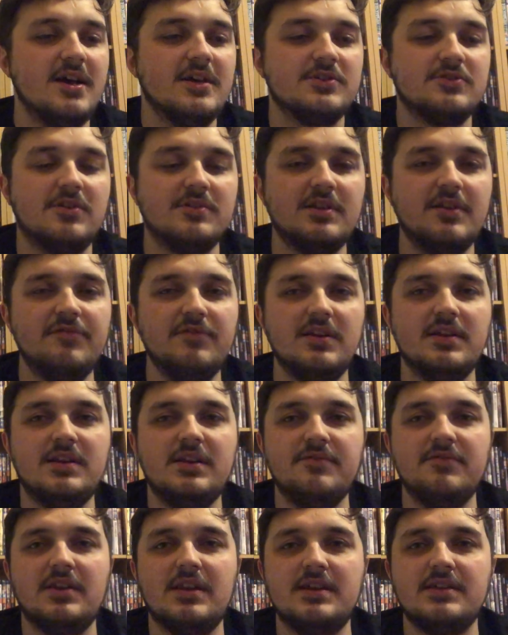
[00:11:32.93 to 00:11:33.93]
So I'll definitely
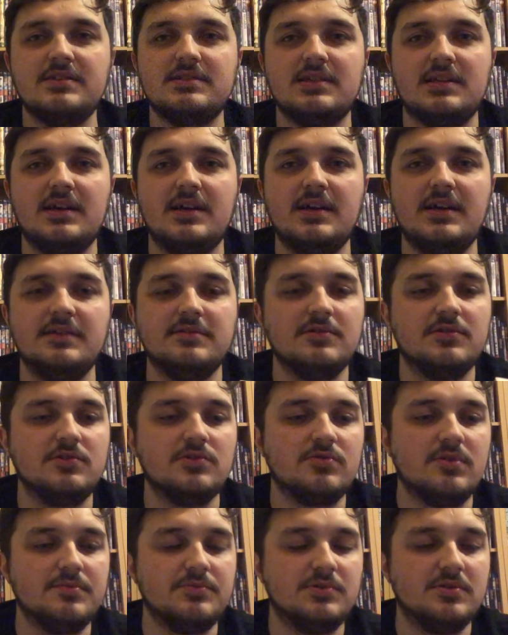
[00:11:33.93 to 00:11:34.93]
leave a link to that in the
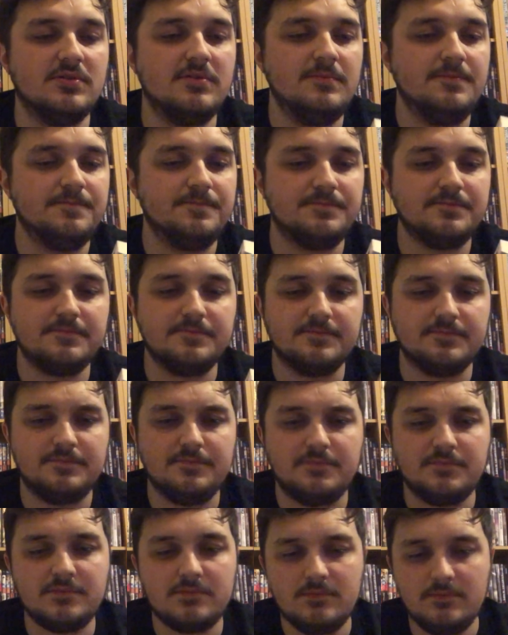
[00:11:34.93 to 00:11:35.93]
description.
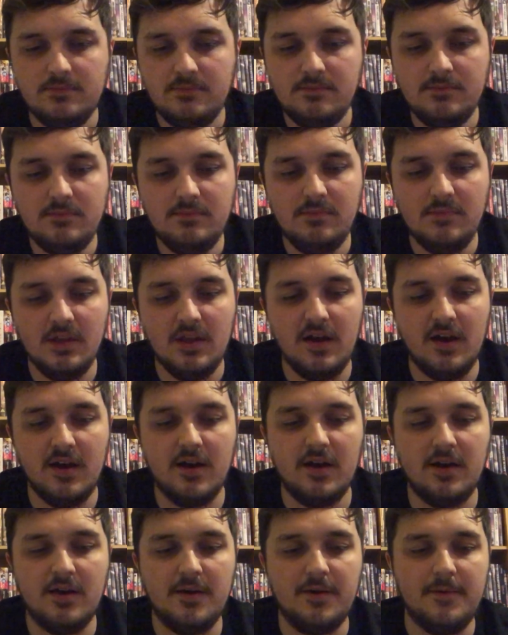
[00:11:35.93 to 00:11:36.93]

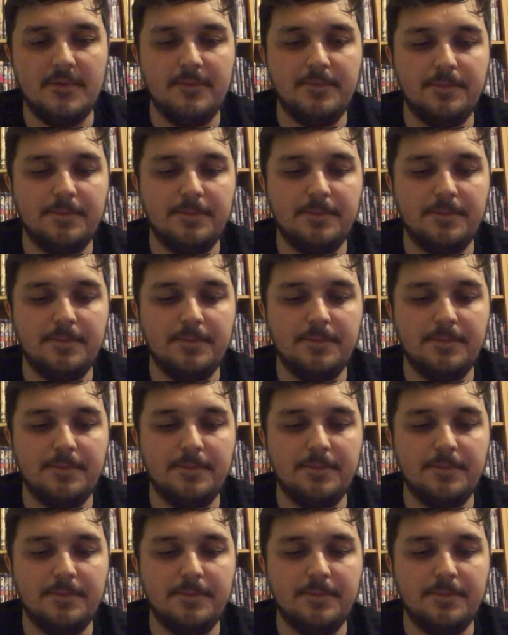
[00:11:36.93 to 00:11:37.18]
But